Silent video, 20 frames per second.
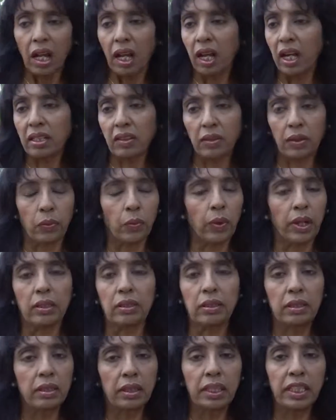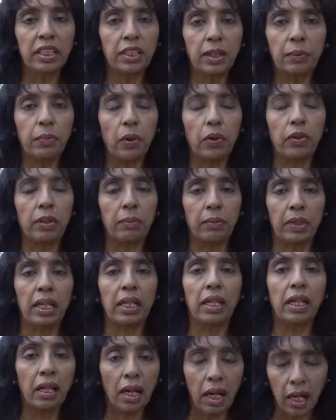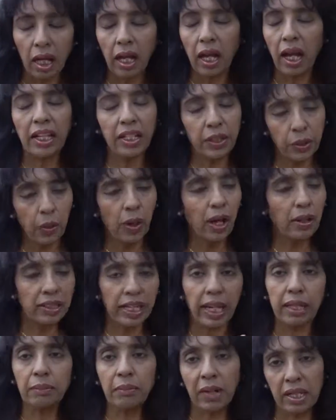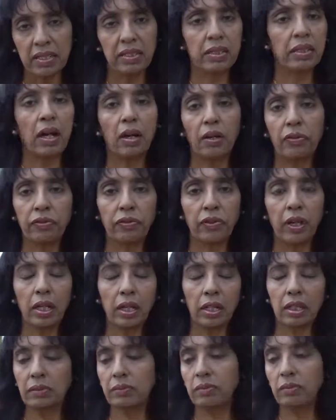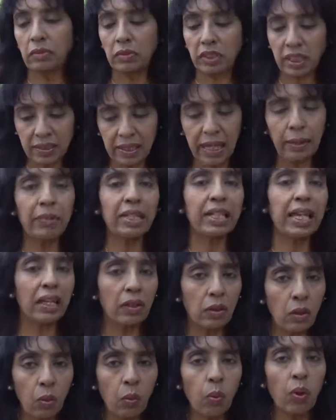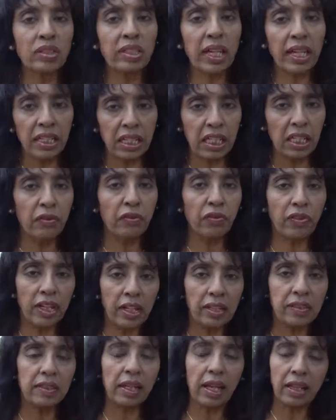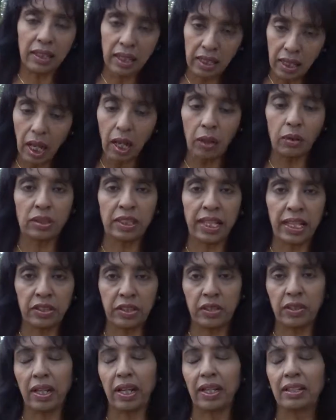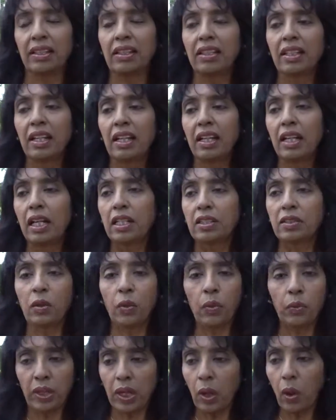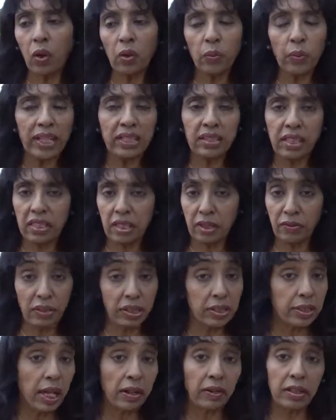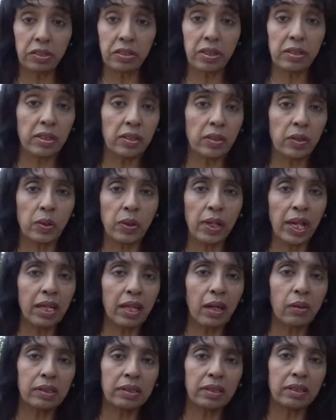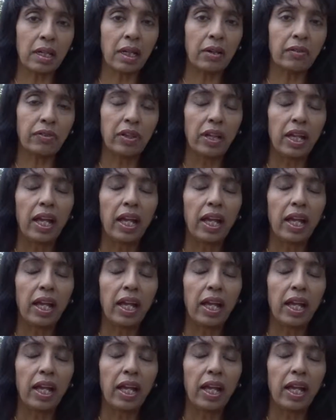I thought, well, it didn't bother me. I know I'll get my stuff. Just let me get what I need first, and then I'll get to that. So we all went in different directions to get our stuff.